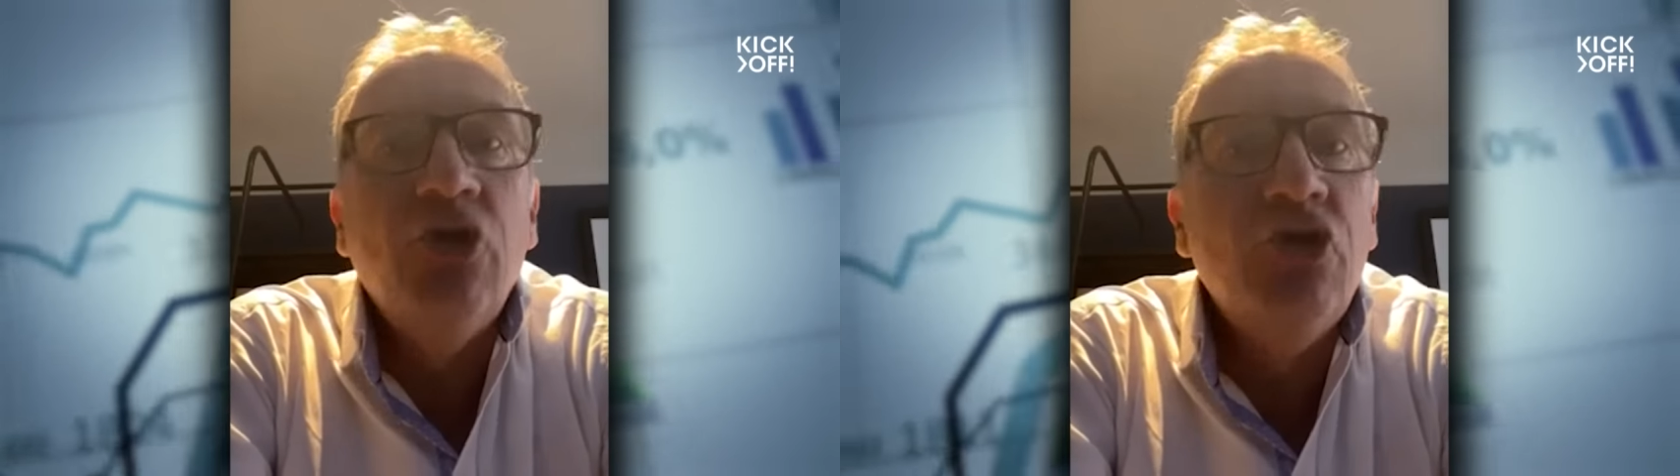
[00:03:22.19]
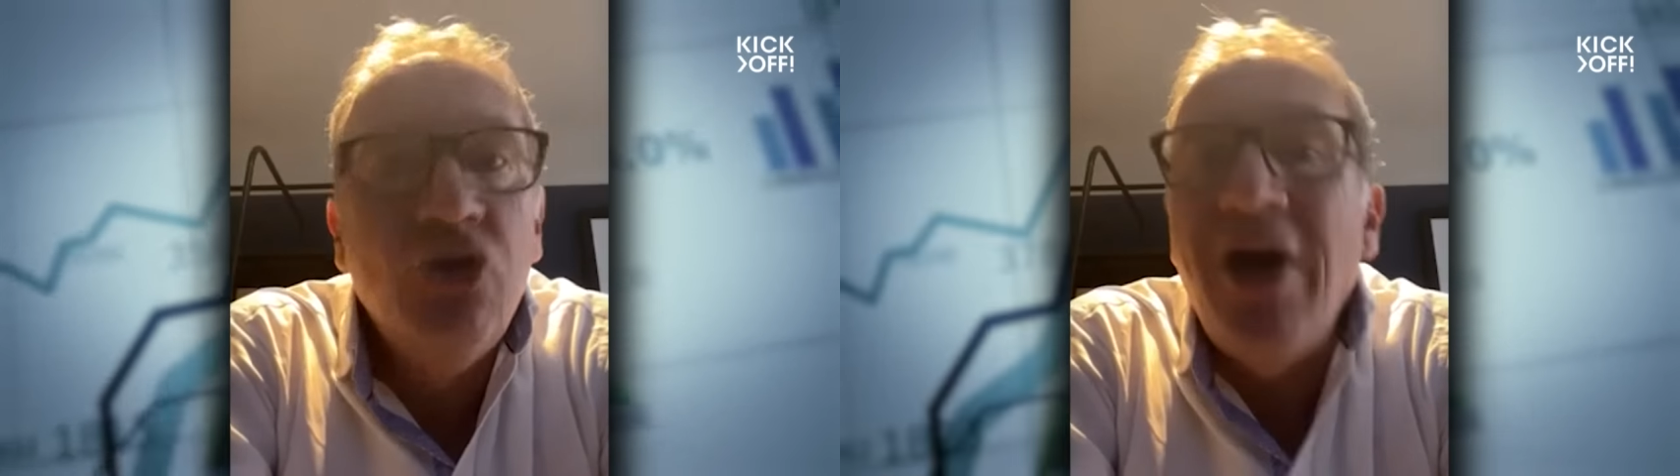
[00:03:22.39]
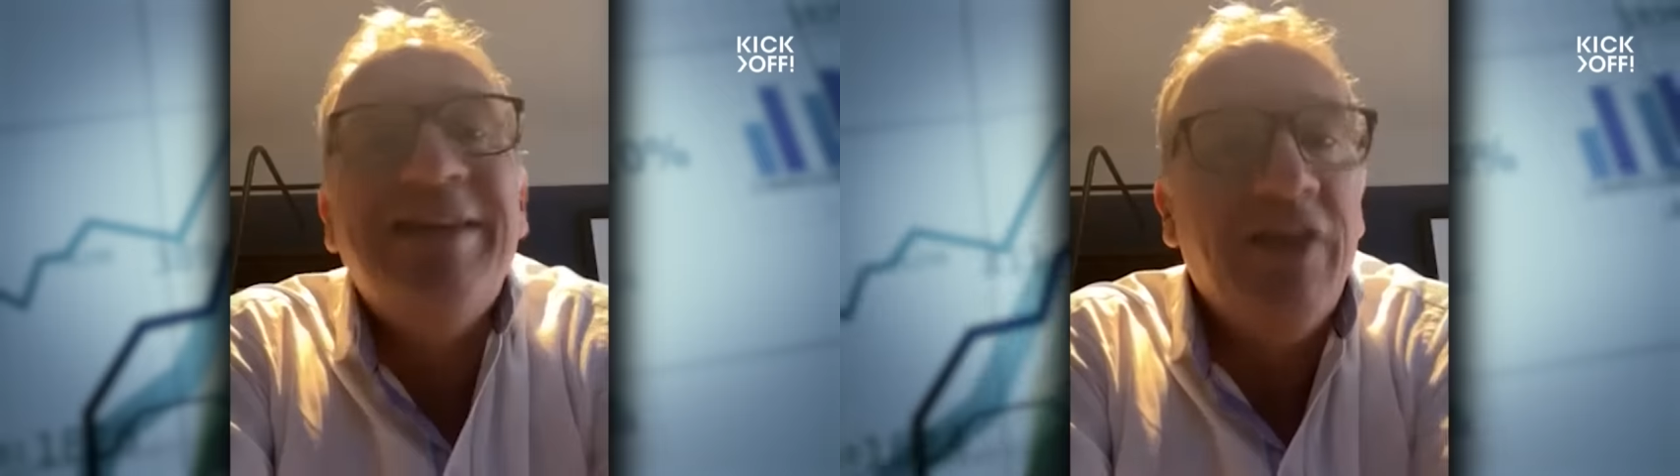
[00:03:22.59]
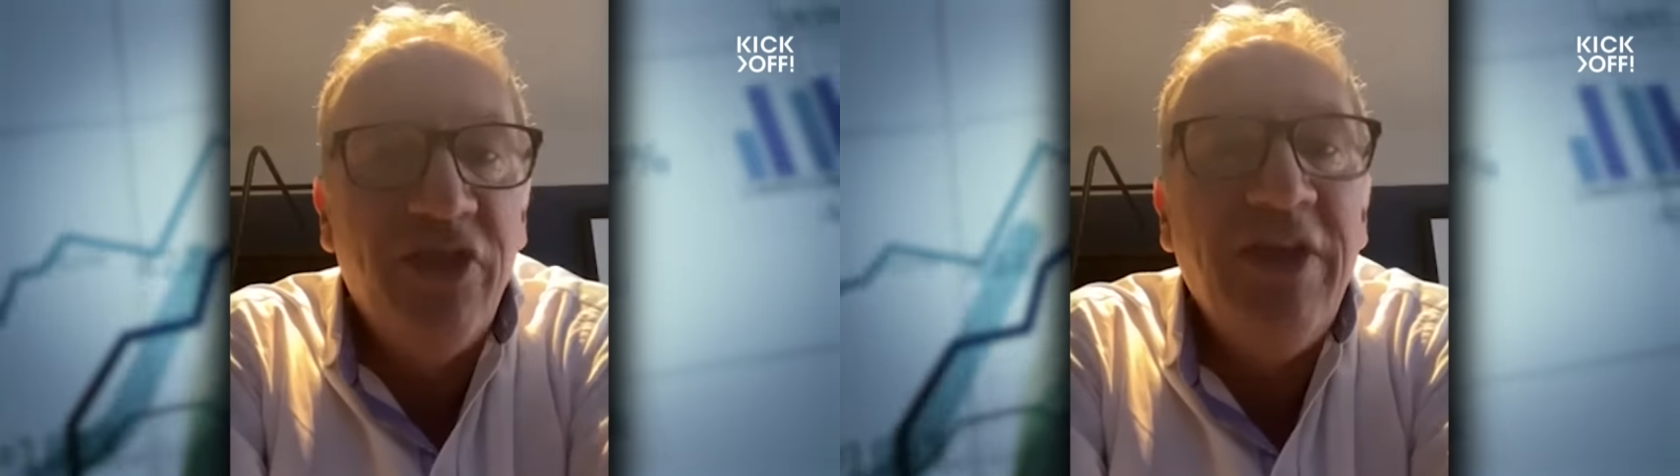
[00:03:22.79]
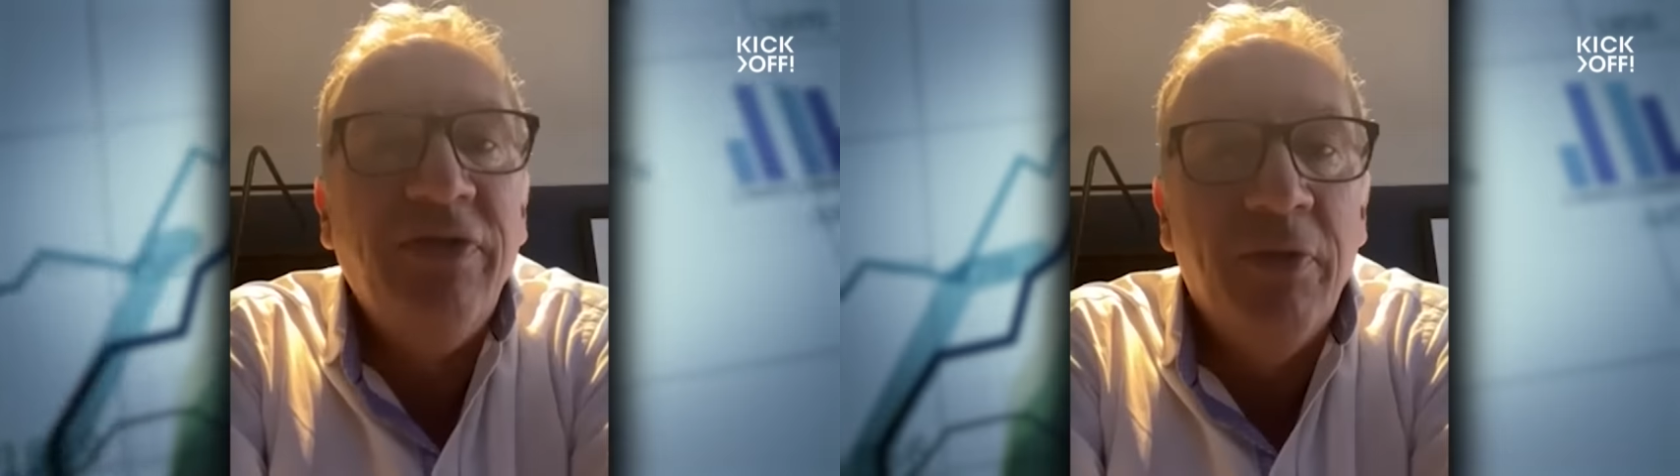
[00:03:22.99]
ninth
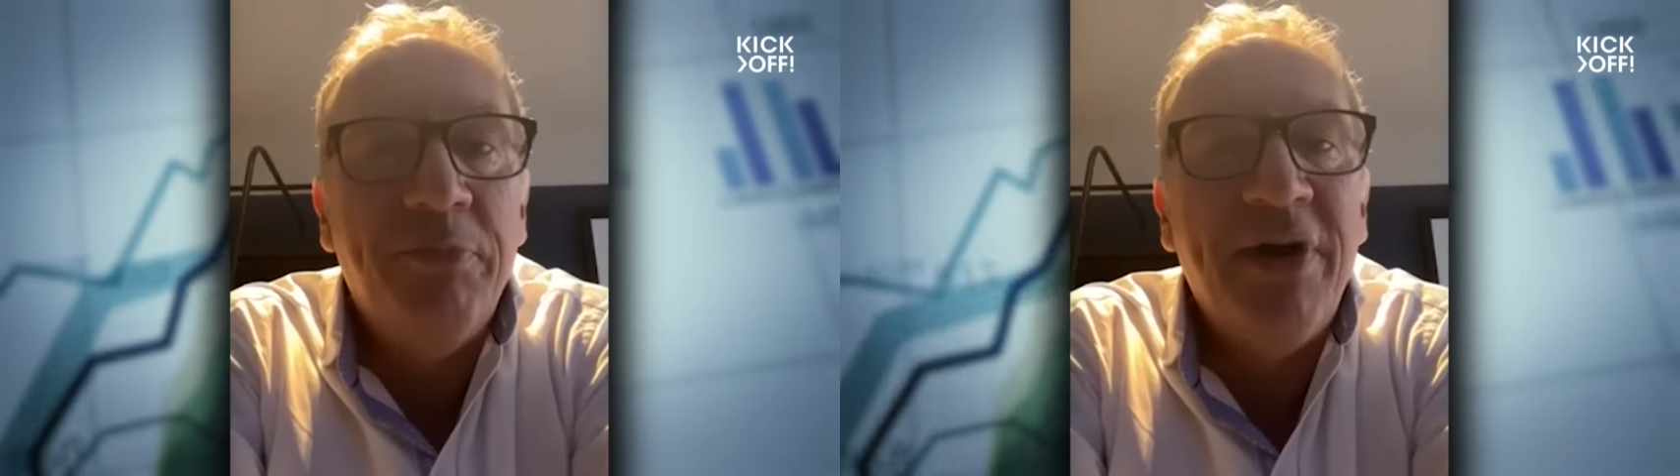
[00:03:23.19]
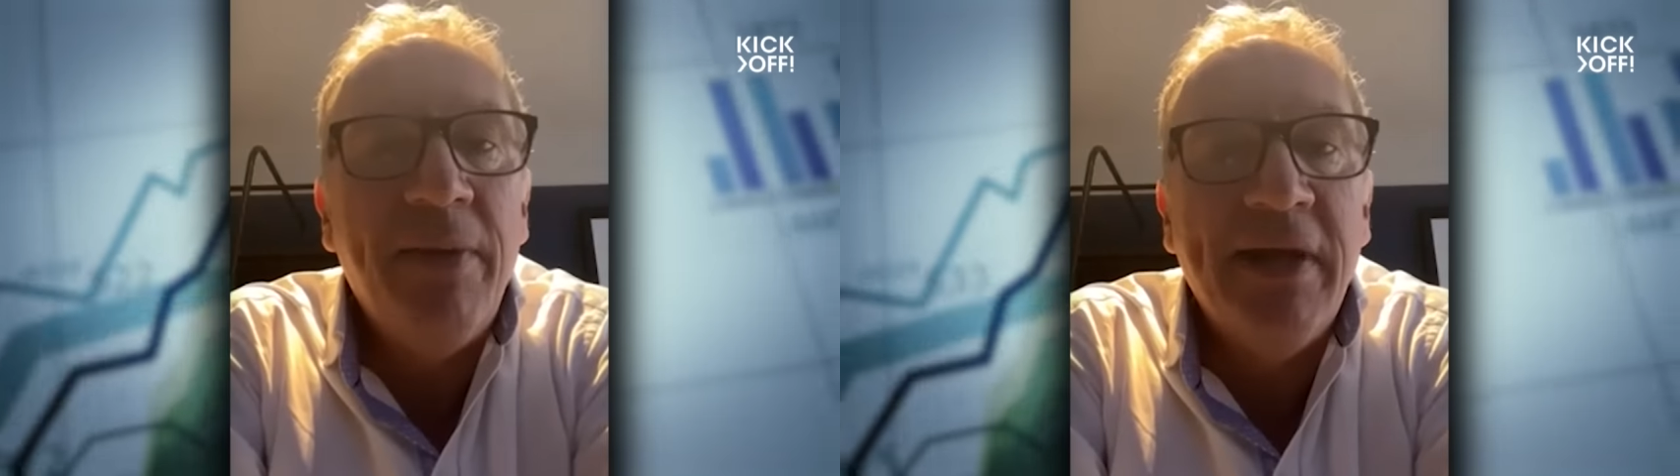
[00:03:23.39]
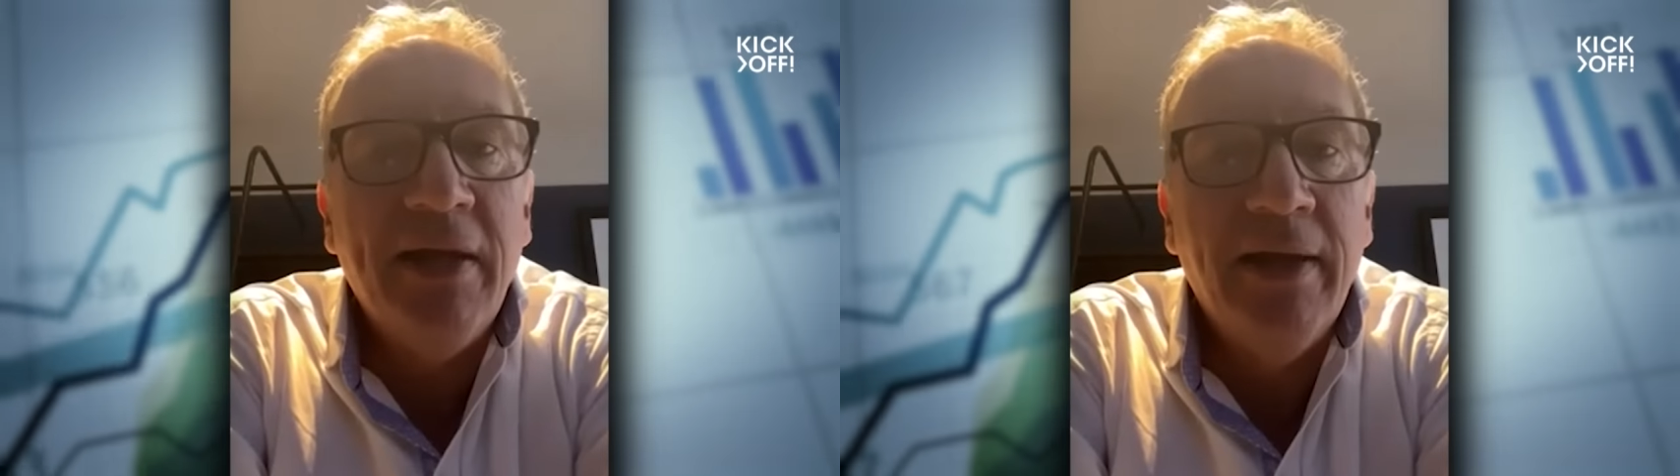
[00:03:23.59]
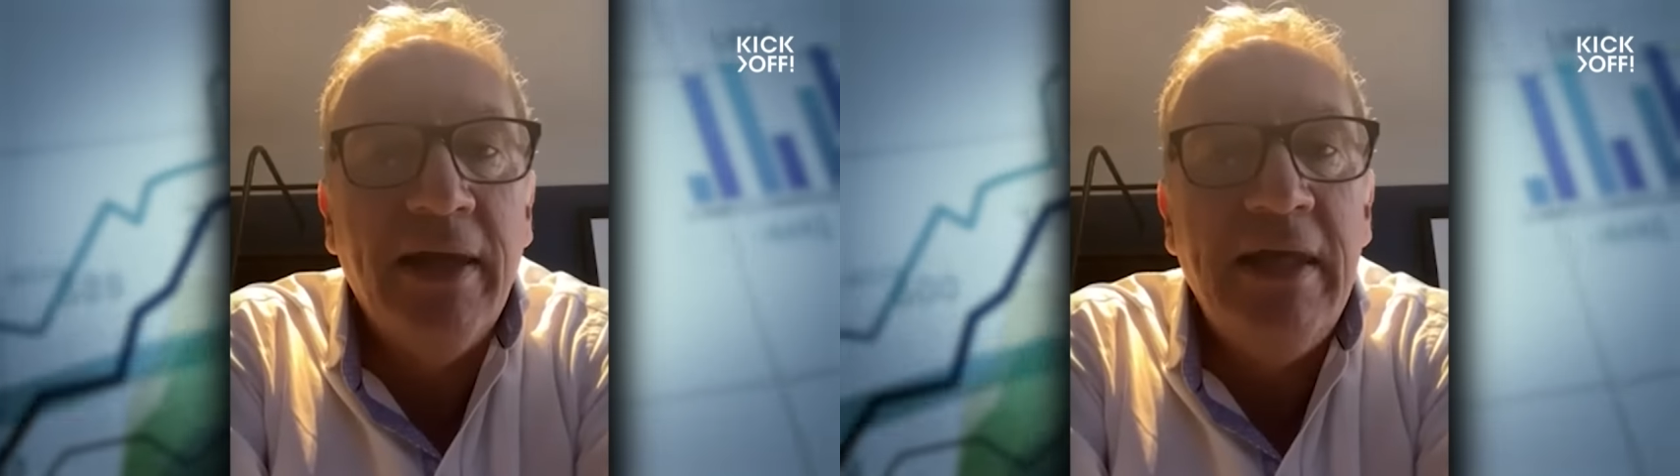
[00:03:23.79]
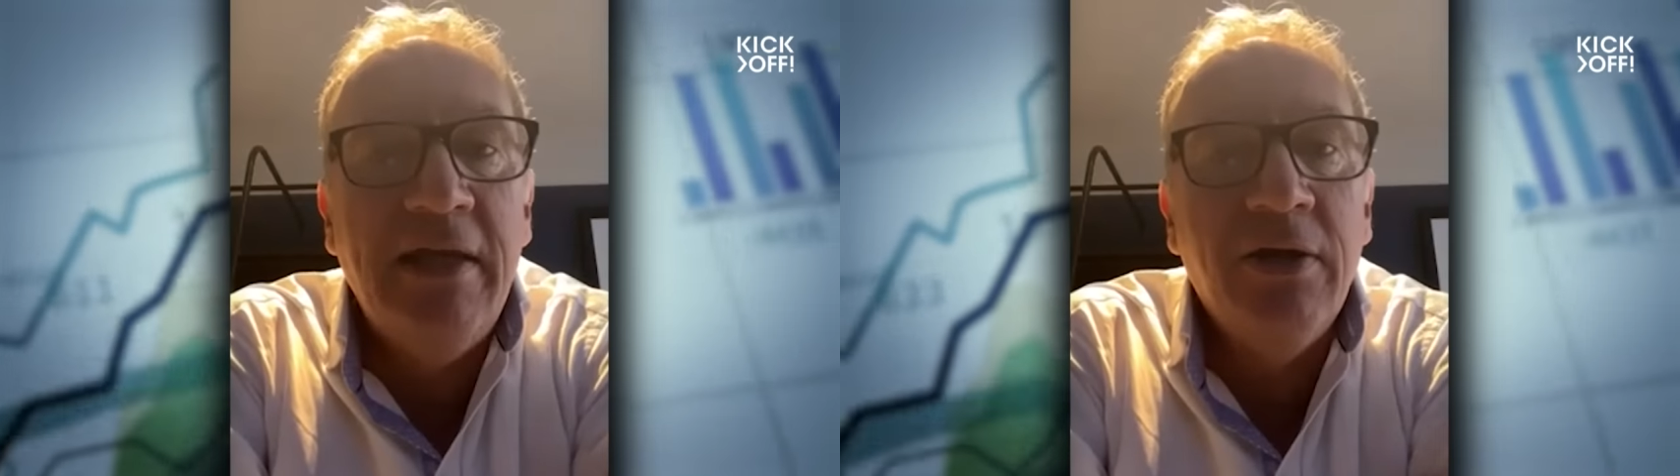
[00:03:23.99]
in the Premier
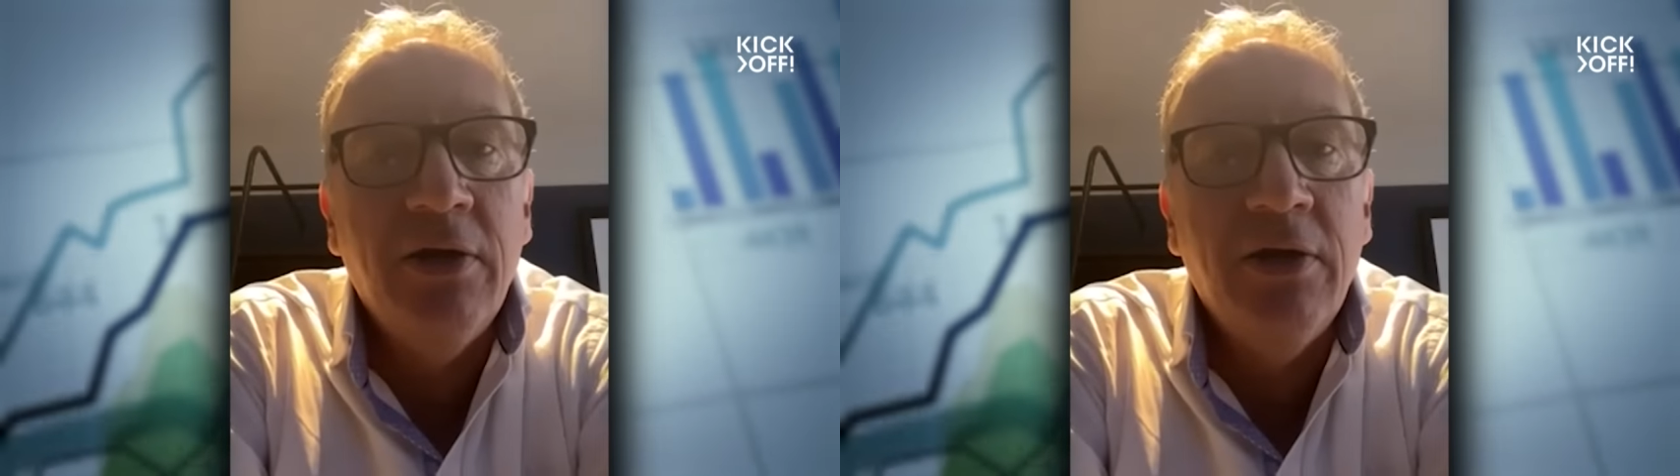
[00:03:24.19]
League